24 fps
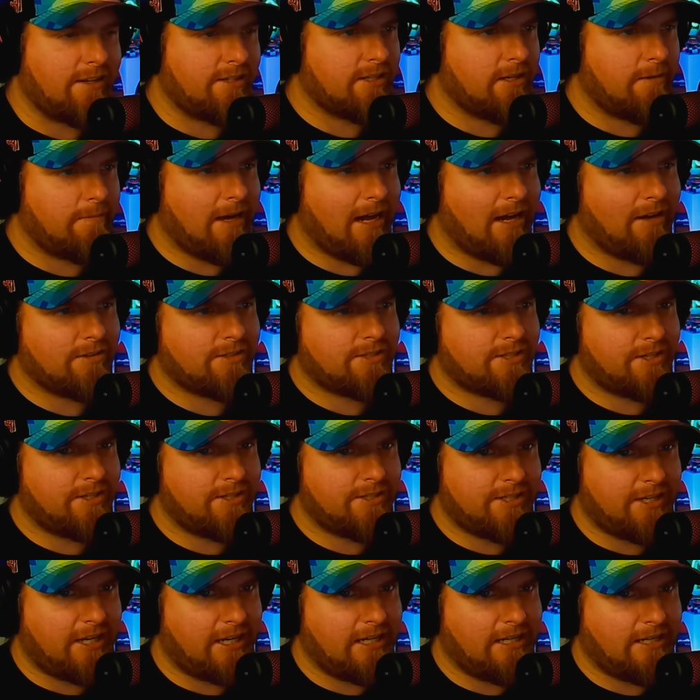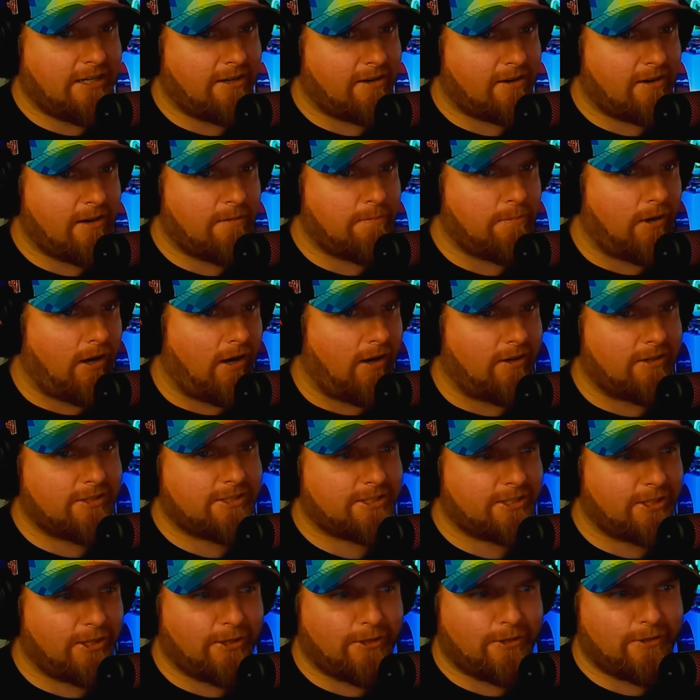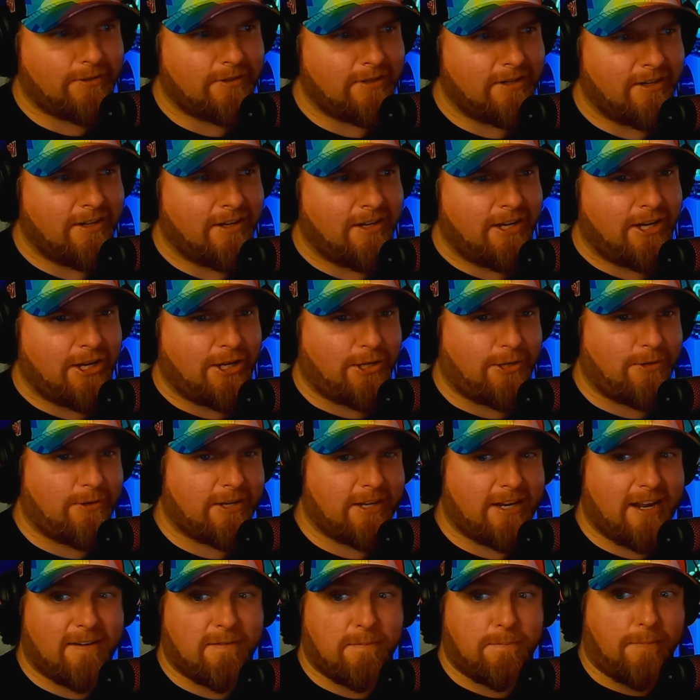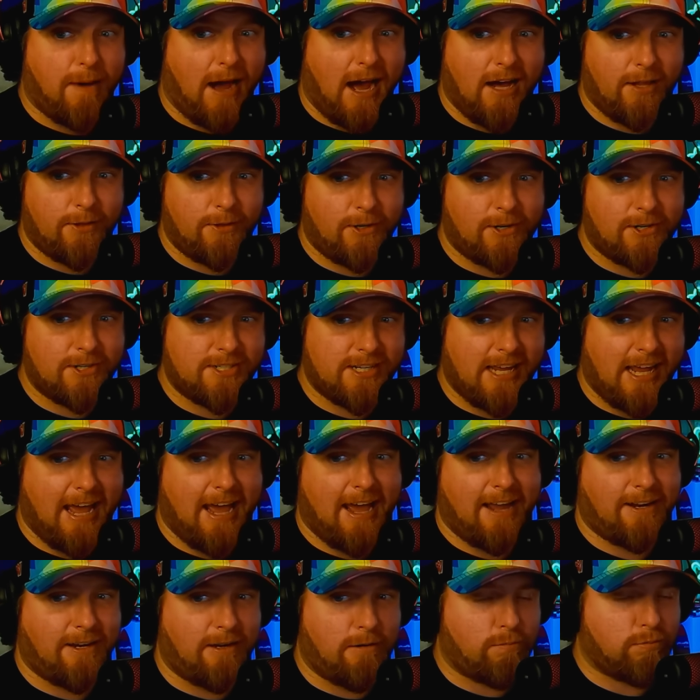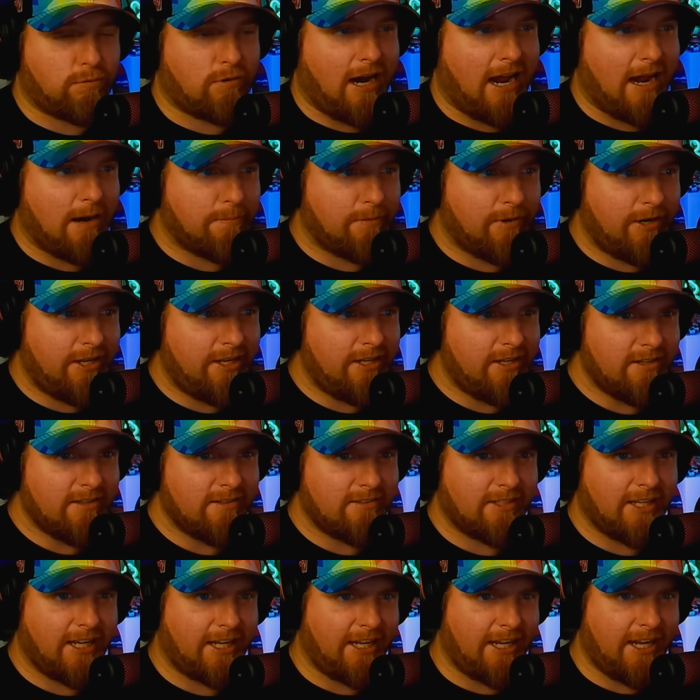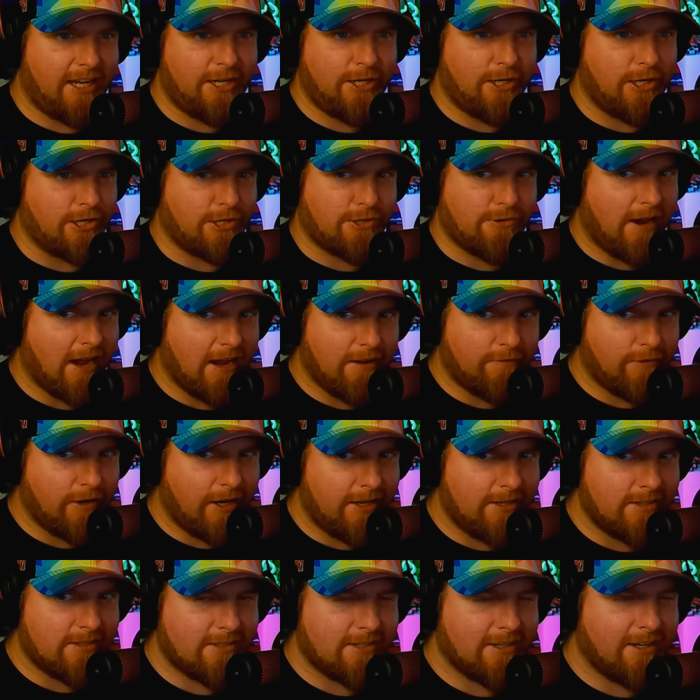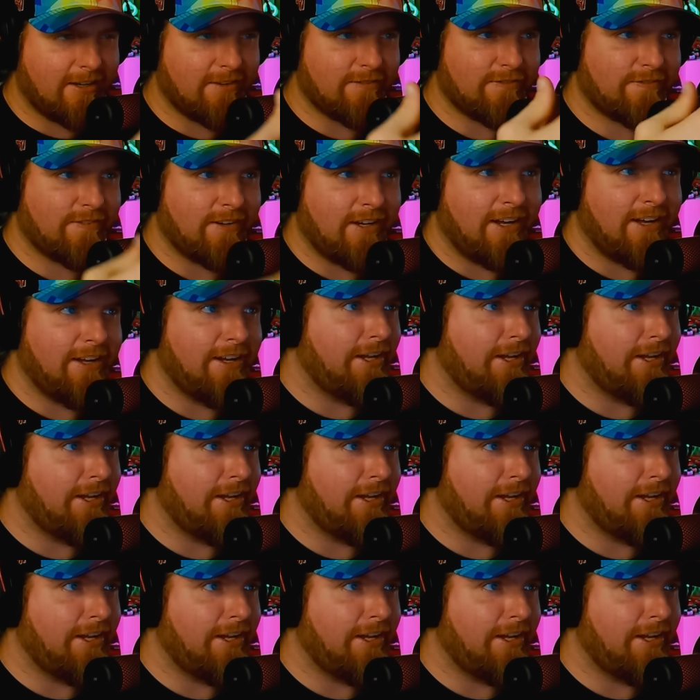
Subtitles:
Some houses in Europe also, you can have bollards at your property, like in your driveway and stuff.